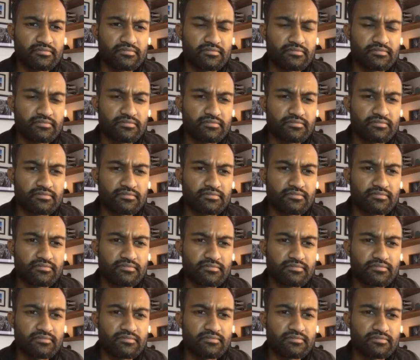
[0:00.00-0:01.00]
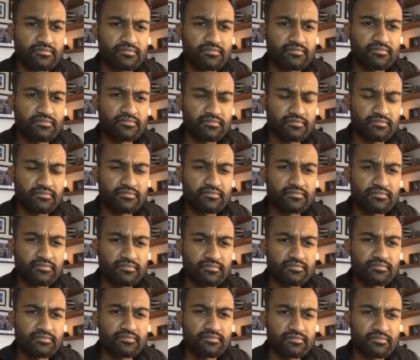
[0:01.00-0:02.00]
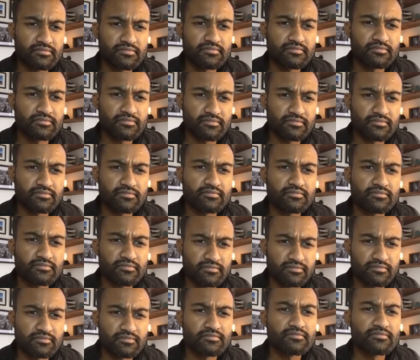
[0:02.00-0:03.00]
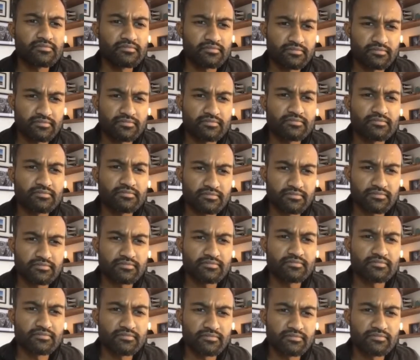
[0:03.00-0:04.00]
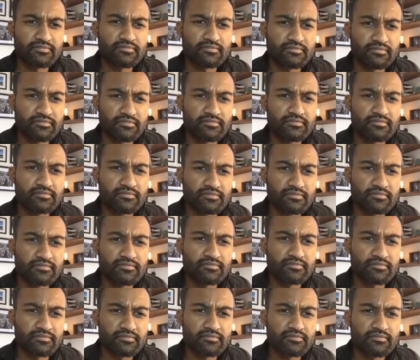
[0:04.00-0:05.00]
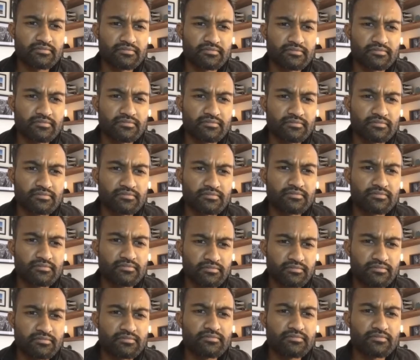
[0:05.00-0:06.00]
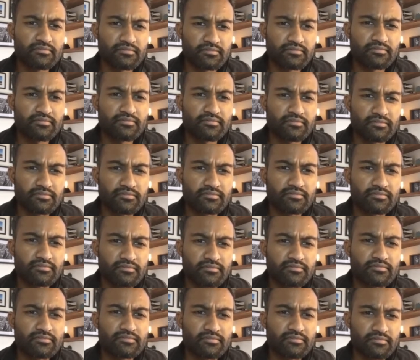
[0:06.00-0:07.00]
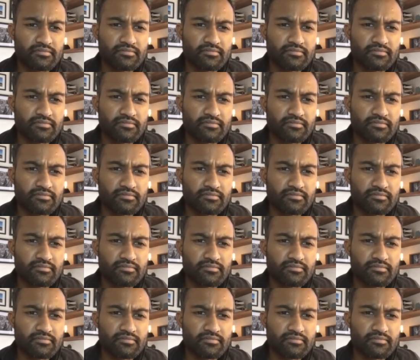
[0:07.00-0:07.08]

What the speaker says: The person shown says nothing.